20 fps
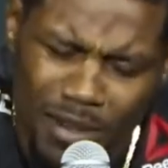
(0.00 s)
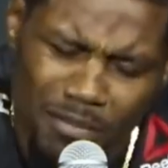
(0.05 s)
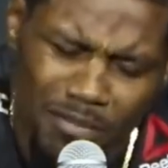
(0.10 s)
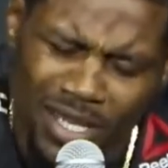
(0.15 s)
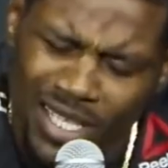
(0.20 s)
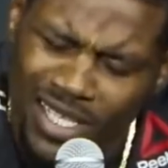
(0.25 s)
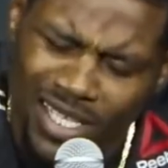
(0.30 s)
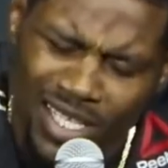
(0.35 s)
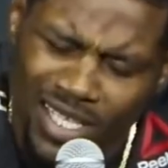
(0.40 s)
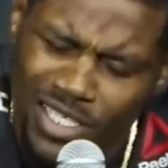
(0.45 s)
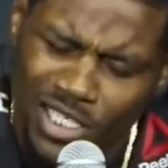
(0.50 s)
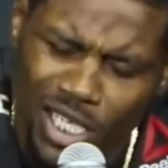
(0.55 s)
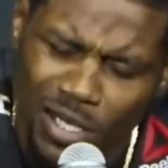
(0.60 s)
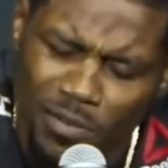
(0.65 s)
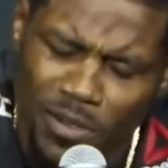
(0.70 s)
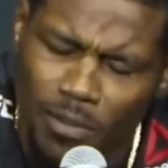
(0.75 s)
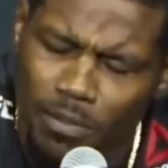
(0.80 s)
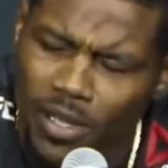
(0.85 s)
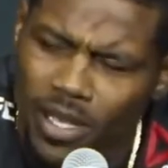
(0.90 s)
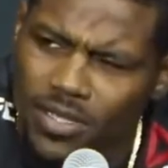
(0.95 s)
But he ain't
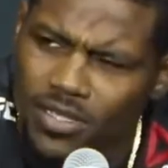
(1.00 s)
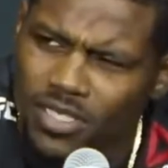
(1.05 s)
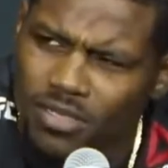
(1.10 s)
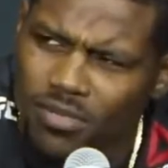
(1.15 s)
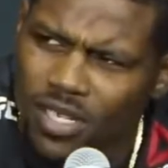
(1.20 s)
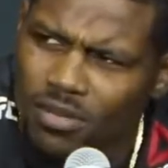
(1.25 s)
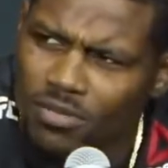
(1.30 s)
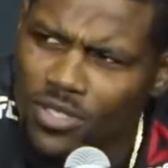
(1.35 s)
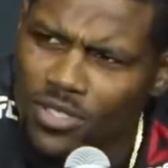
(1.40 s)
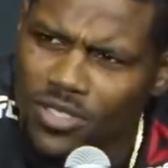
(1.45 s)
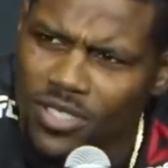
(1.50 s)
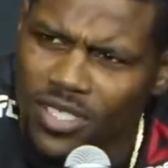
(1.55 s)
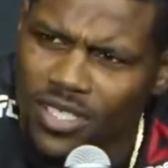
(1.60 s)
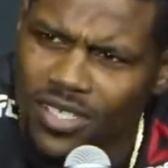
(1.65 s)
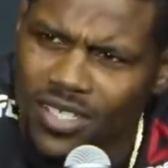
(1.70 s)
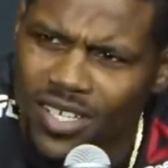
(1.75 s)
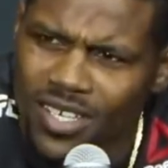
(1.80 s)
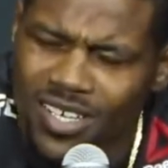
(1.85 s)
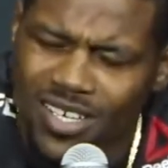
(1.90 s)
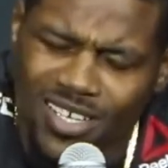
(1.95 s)
jumping and bouncing to my music.
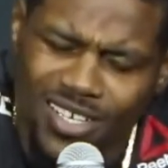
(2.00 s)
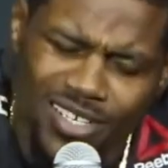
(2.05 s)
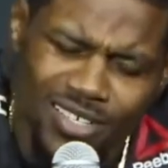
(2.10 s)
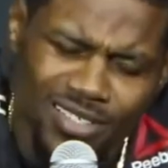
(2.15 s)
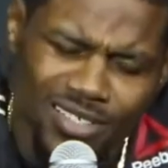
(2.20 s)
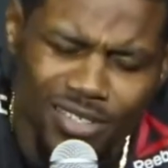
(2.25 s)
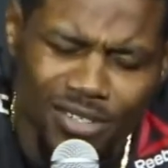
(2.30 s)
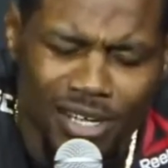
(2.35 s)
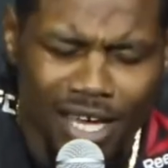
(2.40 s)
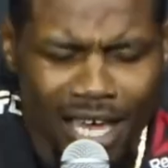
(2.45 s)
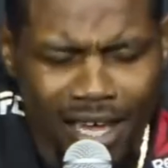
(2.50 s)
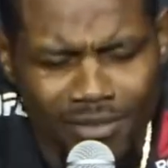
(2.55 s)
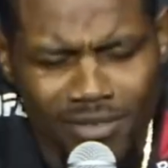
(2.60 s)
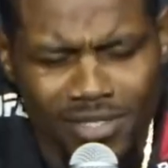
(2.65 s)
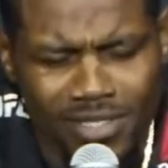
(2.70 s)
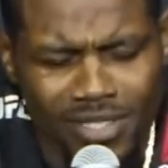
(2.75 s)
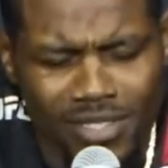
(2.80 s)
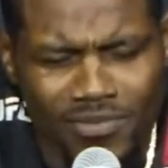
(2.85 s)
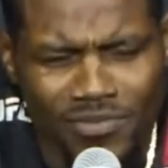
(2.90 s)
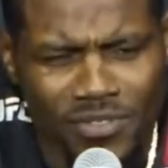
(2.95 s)
So
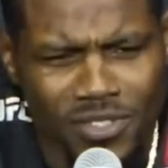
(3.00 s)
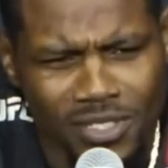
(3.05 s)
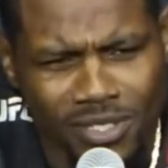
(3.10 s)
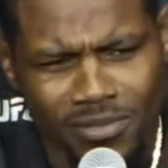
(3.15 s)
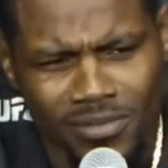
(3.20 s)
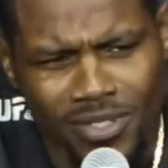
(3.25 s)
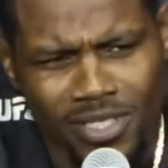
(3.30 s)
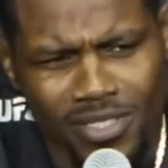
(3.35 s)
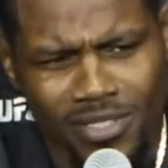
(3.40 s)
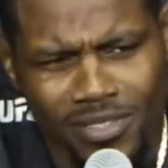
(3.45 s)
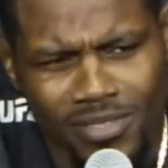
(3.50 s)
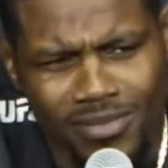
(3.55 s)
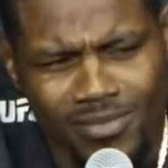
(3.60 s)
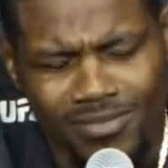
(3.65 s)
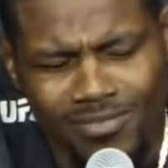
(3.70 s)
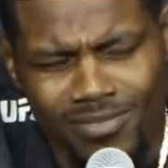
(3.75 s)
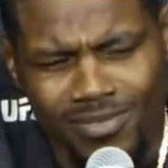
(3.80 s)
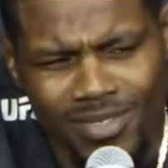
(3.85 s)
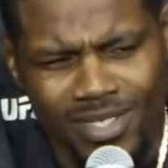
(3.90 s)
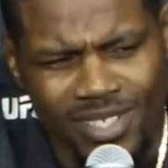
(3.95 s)
obviously, for some
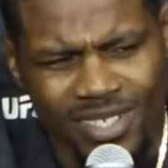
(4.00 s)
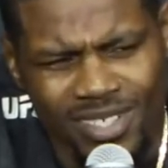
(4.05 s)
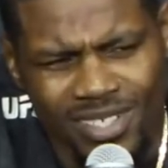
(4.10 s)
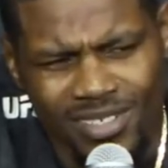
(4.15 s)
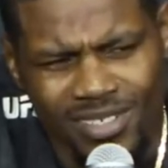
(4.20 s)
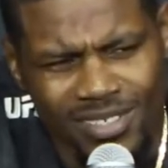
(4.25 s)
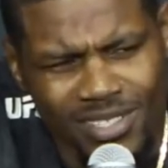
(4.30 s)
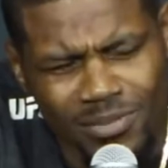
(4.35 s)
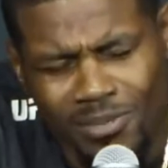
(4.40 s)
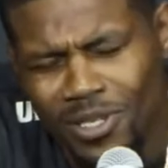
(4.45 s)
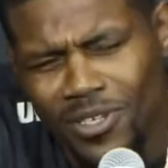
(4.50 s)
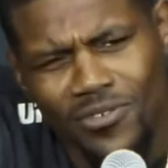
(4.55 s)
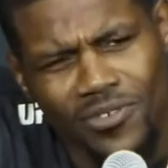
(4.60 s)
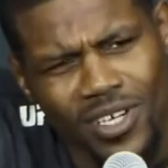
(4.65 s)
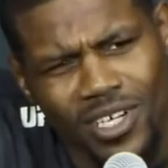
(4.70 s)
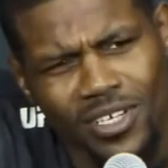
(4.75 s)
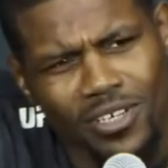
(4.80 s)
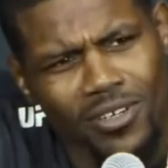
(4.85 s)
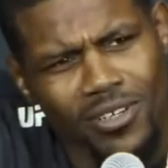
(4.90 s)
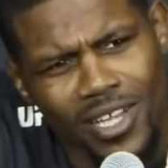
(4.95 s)
reason, this
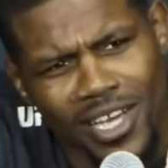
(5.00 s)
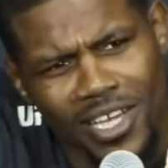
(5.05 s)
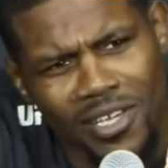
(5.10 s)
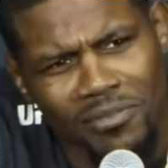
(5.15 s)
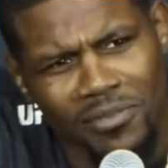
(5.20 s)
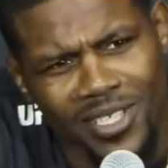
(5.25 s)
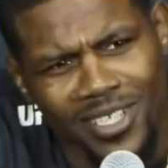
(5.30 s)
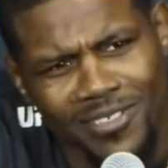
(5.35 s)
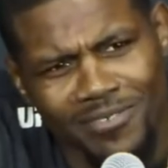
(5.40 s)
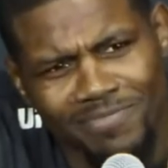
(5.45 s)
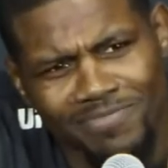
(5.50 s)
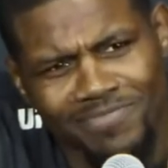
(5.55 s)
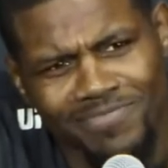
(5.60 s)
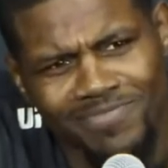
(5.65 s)
motherfucker don't like me.